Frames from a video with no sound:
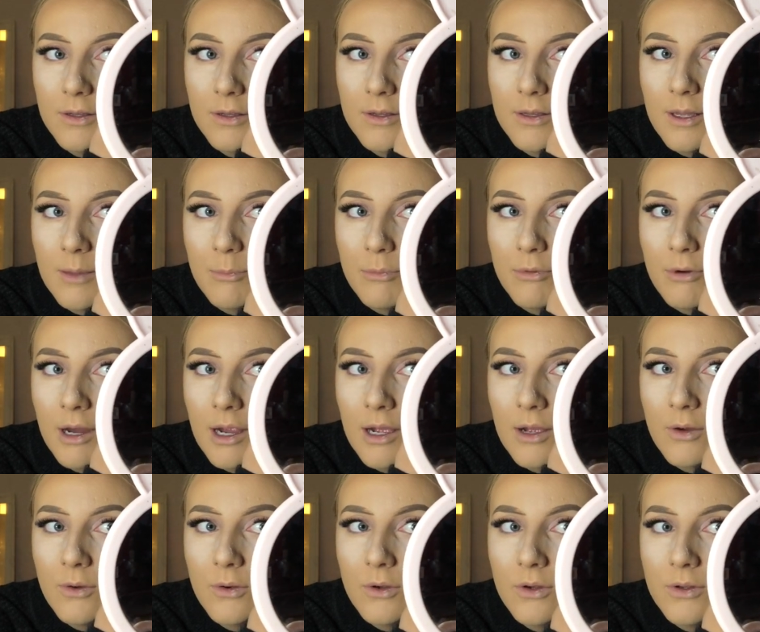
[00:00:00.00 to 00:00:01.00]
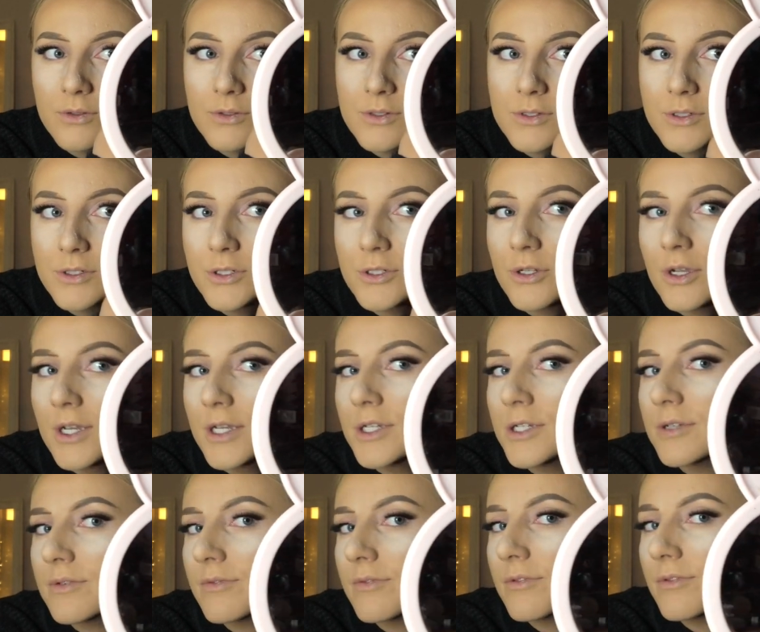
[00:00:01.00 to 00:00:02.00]
That brow
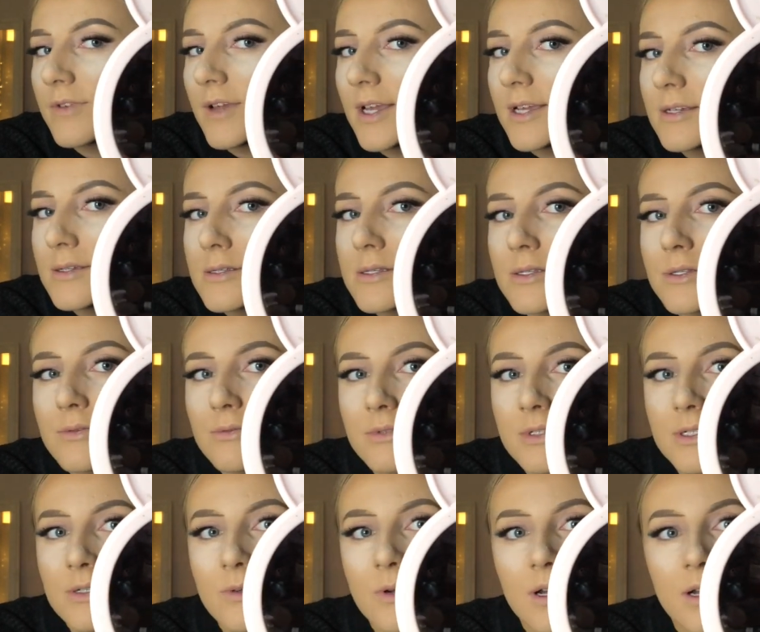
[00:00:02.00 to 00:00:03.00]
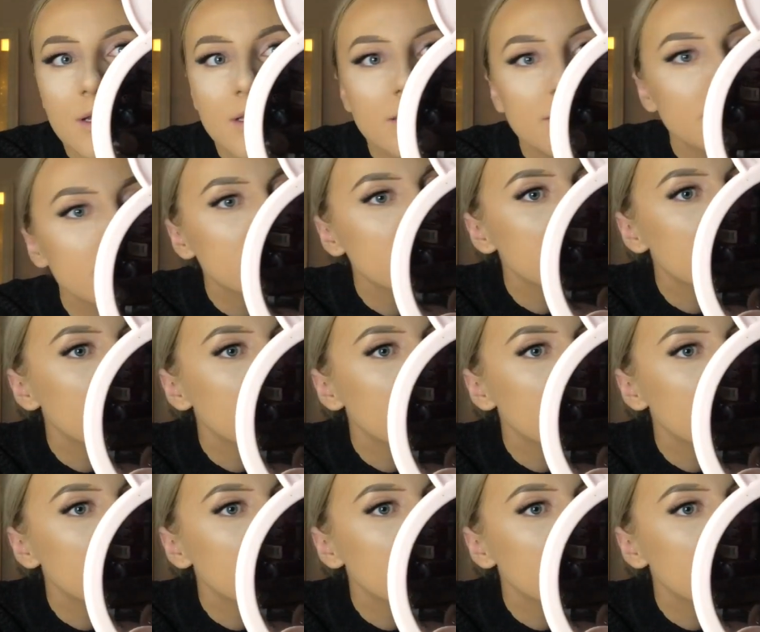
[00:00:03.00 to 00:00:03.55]
concentration face is real, Hans.